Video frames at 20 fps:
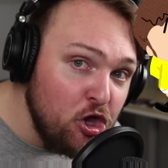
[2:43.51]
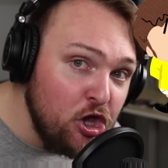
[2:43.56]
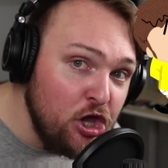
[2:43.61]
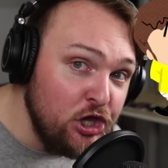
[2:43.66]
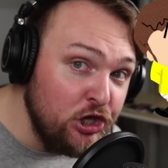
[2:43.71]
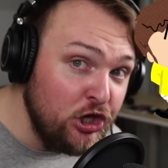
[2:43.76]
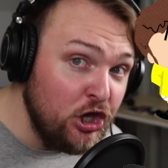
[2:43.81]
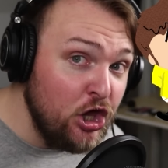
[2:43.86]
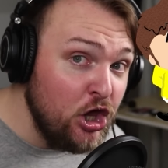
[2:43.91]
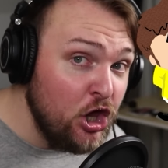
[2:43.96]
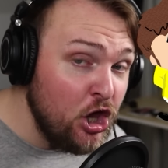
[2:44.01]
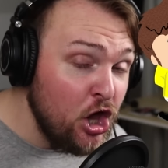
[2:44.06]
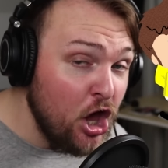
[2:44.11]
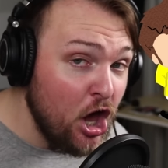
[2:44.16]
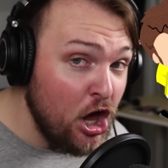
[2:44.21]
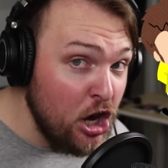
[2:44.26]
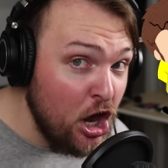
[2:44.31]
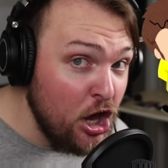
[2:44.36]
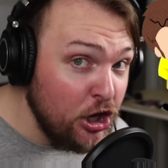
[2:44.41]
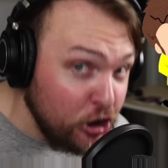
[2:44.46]
and
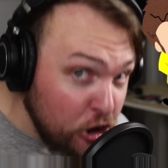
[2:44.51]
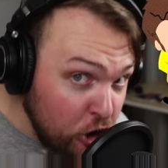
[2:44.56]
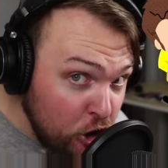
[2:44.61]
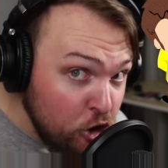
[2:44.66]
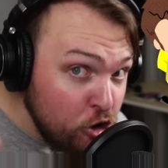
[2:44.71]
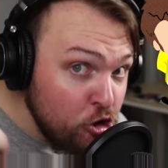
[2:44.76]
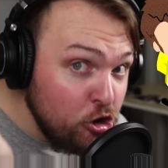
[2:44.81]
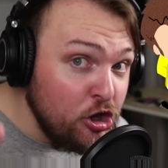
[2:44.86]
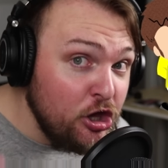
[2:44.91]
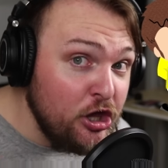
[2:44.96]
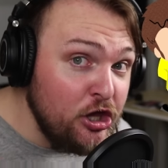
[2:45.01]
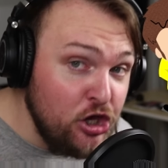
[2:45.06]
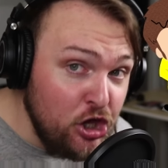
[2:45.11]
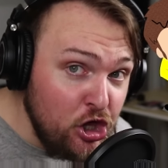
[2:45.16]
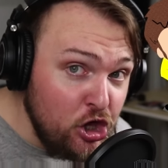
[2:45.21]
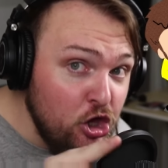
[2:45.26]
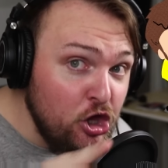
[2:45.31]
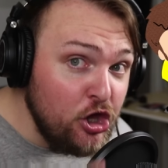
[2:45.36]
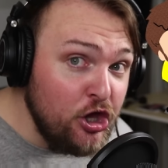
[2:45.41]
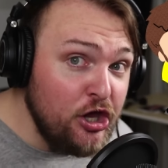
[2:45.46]
I like you, and
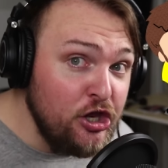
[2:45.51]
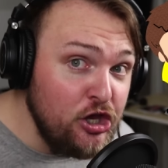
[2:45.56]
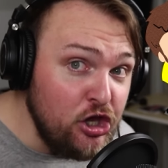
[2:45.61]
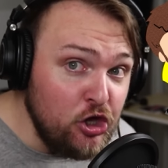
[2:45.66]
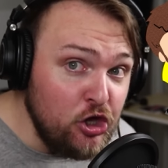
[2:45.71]
you, and